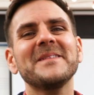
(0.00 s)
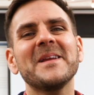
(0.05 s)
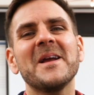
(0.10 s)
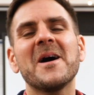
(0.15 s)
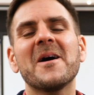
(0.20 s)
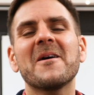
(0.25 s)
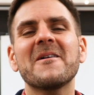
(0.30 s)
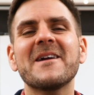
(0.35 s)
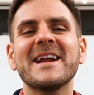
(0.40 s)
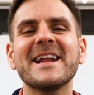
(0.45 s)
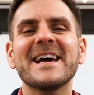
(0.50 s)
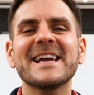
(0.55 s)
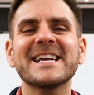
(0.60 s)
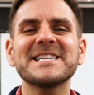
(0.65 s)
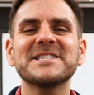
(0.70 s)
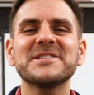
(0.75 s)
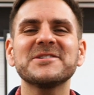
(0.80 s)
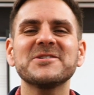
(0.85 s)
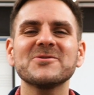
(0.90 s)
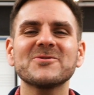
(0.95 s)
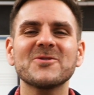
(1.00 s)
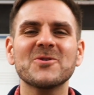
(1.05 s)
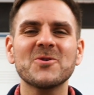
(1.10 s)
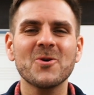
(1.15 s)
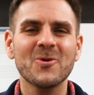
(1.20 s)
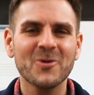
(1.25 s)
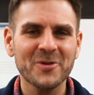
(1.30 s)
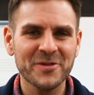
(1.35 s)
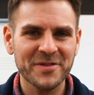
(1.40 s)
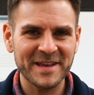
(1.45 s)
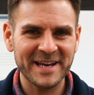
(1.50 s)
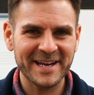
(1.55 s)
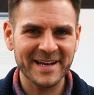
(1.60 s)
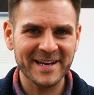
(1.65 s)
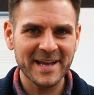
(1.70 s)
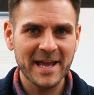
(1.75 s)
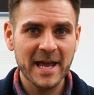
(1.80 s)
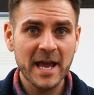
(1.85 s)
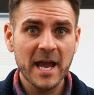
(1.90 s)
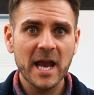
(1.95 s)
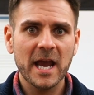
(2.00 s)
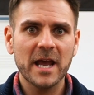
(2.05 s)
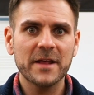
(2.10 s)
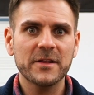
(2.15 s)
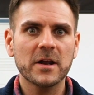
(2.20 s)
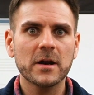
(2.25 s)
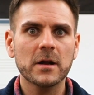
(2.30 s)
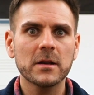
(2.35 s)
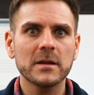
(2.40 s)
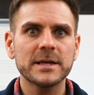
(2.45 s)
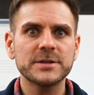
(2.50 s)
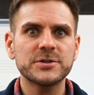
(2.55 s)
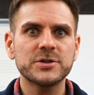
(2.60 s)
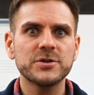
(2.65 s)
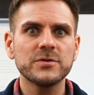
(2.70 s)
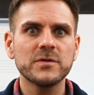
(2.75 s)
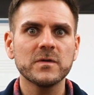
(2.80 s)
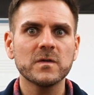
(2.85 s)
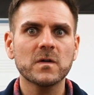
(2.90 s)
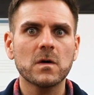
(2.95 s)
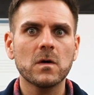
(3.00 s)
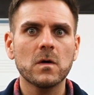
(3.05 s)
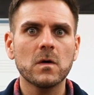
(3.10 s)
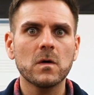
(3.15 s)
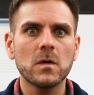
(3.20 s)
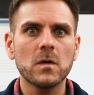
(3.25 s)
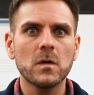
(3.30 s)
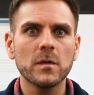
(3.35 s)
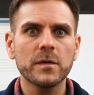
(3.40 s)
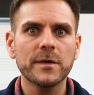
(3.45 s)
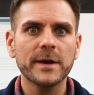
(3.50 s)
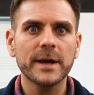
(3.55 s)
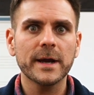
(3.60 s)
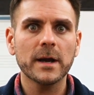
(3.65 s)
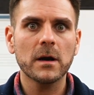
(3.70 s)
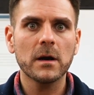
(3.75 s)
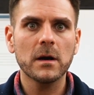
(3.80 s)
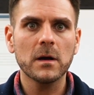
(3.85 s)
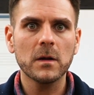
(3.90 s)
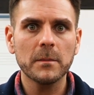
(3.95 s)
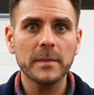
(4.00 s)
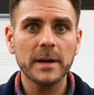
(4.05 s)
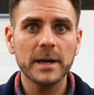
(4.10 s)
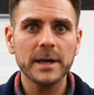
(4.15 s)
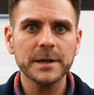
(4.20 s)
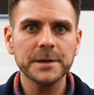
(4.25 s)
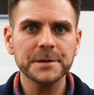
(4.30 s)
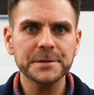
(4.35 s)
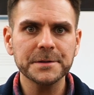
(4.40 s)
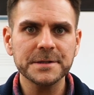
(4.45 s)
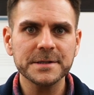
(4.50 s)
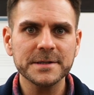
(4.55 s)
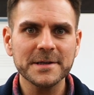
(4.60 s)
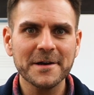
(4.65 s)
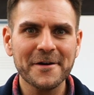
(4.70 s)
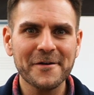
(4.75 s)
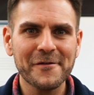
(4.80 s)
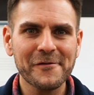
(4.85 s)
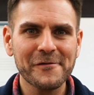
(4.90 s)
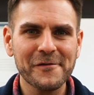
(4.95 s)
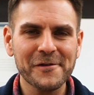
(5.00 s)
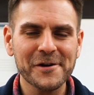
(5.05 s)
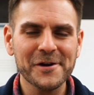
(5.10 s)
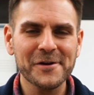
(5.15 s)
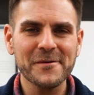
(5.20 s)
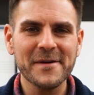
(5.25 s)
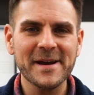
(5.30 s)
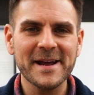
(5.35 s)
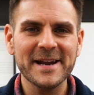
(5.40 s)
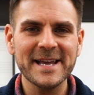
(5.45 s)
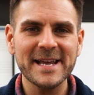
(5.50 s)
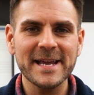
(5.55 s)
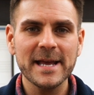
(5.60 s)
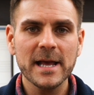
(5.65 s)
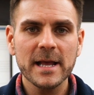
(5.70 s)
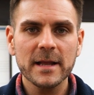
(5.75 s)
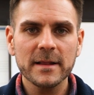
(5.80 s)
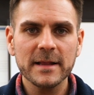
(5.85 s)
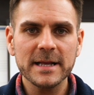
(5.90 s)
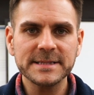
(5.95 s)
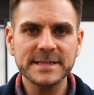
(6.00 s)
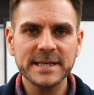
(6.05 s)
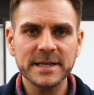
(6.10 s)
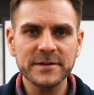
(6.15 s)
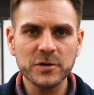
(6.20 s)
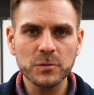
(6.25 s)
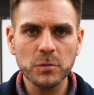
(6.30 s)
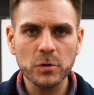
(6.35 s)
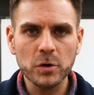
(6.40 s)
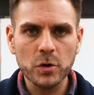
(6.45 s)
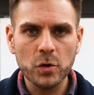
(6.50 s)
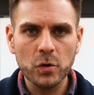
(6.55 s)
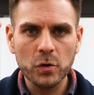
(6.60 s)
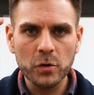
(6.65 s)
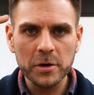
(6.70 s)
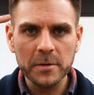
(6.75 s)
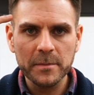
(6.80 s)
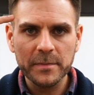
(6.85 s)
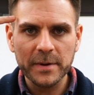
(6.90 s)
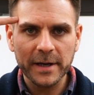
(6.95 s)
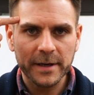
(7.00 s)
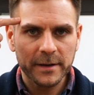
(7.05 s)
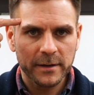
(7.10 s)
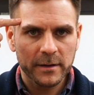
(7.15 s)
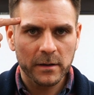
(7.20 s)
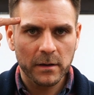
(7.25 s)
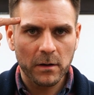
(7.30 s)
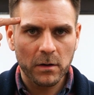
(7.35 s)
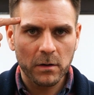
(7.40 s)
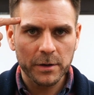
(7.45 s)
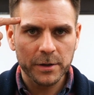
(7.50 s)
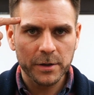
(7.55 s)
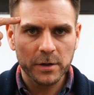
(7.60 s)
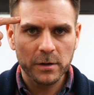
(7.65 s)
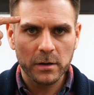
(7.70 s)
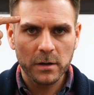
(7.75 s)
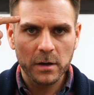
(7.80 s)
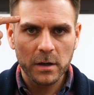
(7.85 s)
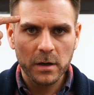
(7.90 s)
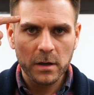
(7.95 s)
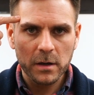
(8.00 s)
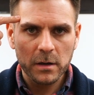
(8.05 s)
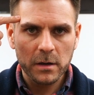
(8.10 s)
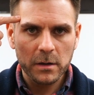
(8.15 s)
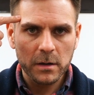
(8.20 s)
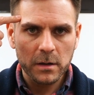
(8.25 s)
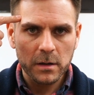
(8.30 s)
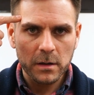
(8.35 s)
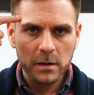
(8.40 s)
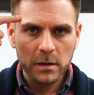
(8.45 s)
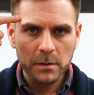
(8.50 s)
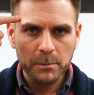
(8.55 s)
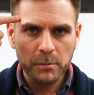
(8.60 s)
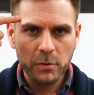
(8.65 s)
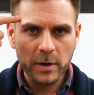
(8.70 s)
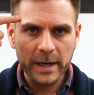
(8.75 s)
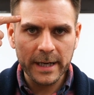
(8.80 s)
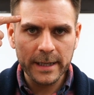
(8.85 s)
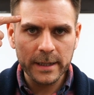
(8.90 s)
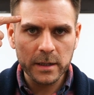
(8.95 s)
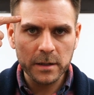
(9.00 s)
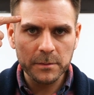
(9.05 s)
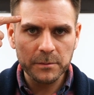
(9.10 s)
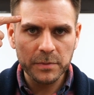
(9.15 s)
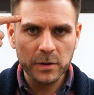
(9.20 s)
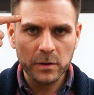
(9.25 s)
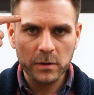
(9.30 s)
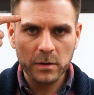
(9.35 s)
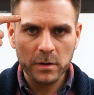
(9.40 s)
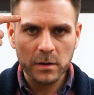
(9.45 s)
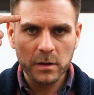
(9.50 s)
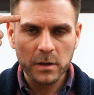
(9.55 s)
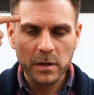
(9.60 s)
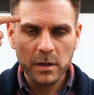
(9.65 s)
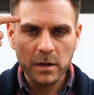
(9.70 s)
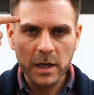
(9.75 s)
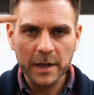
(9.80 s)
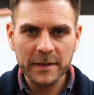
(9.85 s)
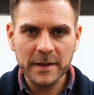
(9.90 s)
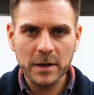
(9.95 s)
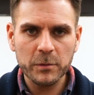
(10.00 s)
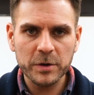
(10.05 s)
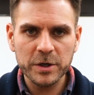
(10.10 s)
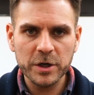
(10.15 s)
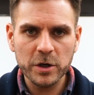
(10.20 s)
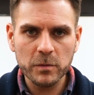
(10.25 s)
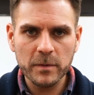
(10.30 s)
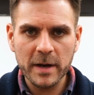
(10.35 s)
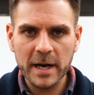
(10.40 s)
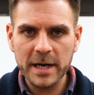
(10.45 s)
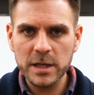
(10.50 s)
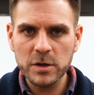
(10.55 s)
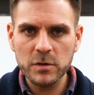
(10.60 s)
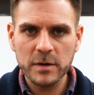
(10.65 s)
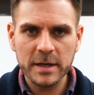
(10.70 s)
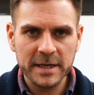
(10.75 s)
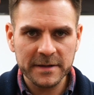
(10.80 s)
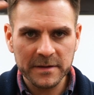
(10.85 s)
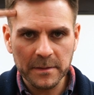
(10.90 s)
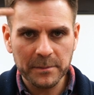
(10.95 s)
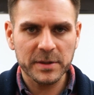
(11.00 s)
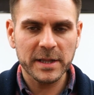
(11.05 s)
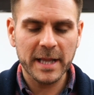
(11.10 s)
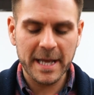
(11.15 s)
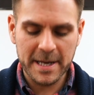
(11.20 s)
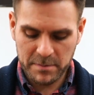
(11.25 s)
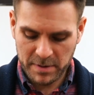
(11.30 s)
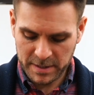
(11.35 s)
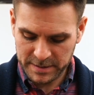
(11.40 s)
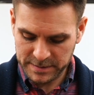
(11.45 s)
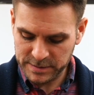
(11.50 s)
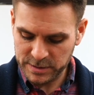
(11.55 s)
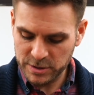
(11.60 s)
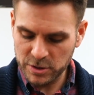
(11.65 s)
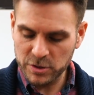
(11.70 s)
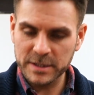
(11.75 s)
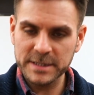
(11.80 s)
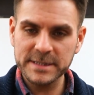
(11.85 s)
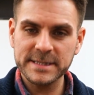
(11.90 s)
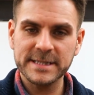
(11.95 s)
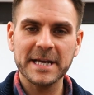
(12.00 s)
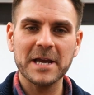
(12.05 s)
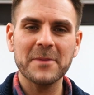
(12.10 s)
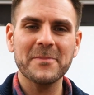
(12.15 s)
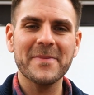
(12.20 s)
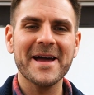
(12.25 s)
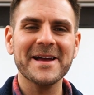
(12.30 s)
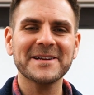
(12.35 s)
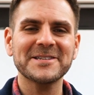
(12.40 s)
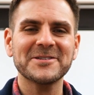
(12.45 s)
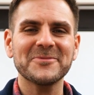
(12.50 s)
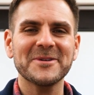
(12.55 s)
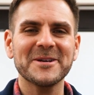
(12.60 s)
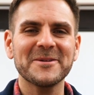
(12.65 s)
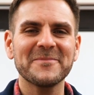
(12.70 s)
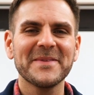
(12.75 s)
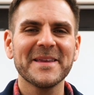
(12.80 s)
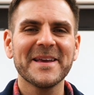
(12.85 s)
All right, I get to do the whole thing, and then I'll let you do the whole thing all by yourself. Are you ready? Let's hit the record button on your brain computer, and then when you're ready, you can hit the play button so you can sing it back to me.